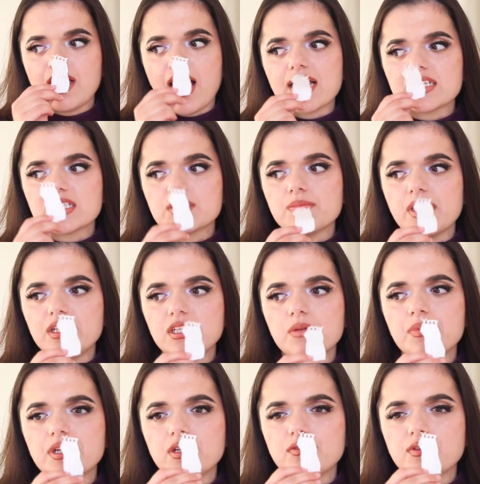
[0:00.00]
I smell a
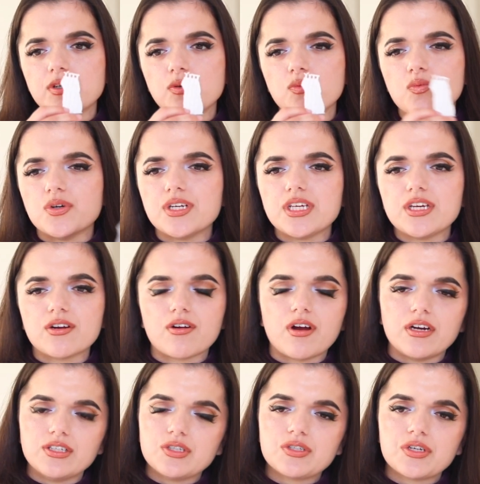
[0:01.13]
bit of a woodier
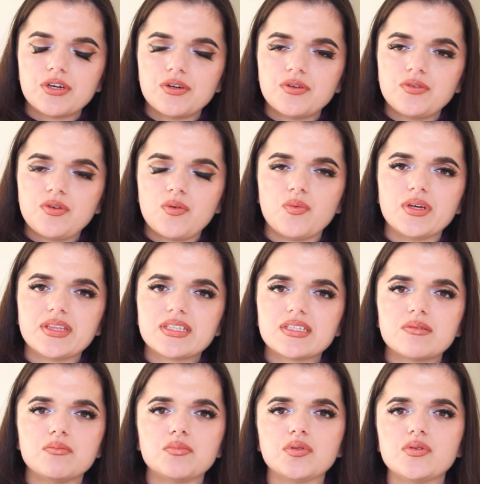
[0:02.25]
undertone with
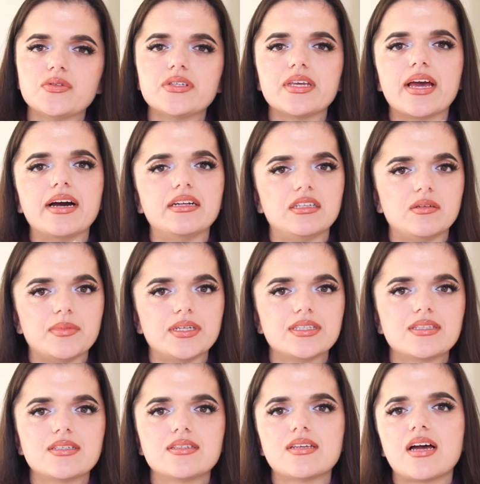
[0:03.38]
some boozy
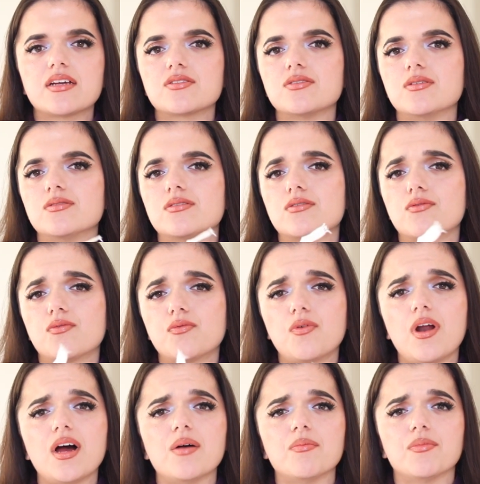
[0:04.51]
elements. This has notes of
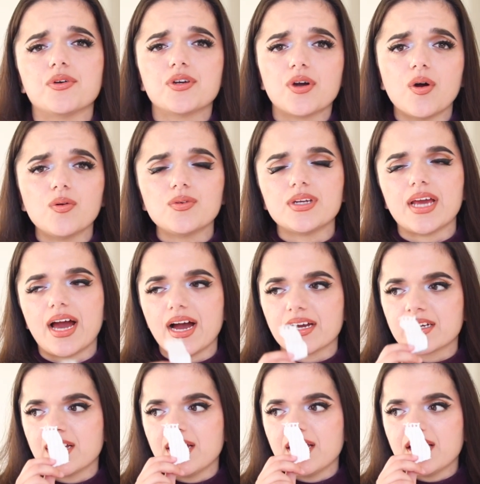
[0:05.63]
rum, cognac.
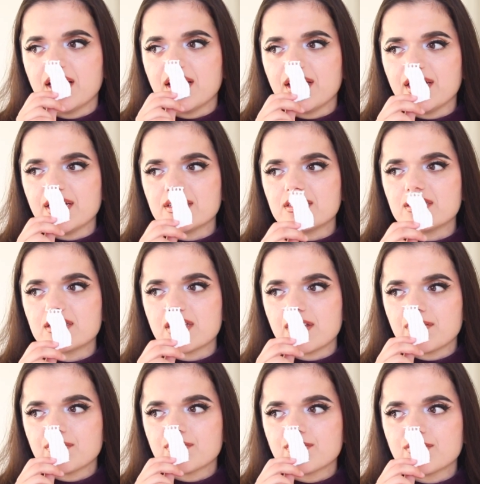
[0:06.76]
It's
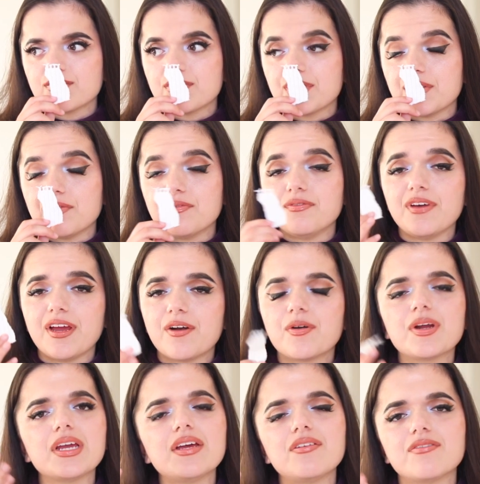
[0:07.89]

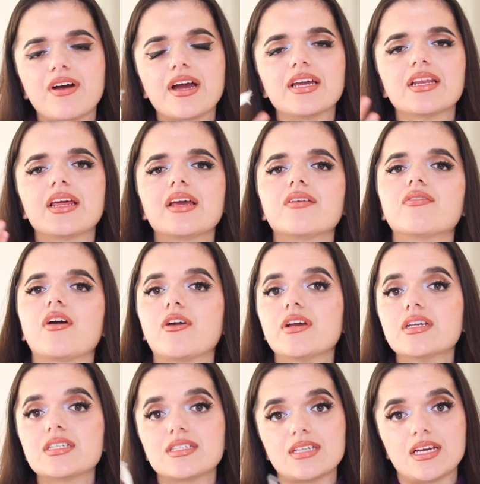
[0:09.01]
very inviting,
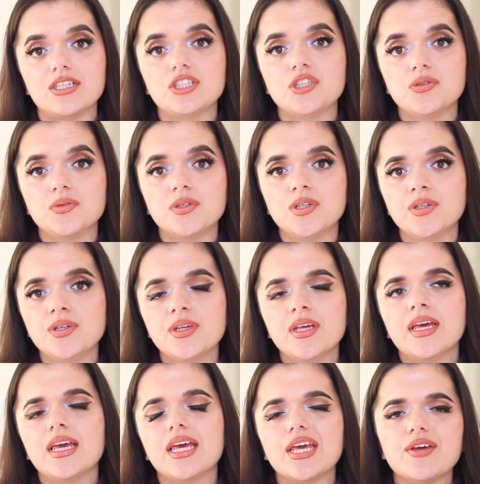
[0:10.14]
very sensual.
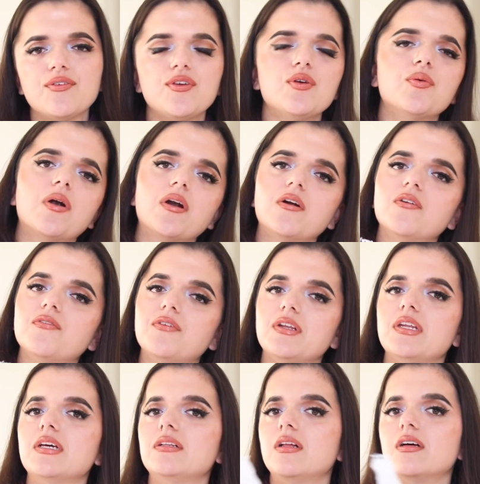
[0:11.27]
If you are a
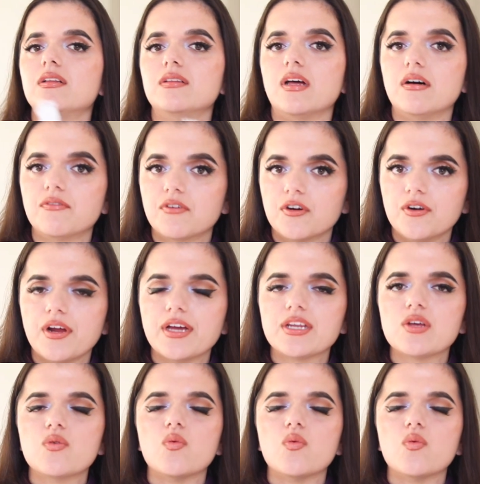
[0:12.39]
vanilla lover and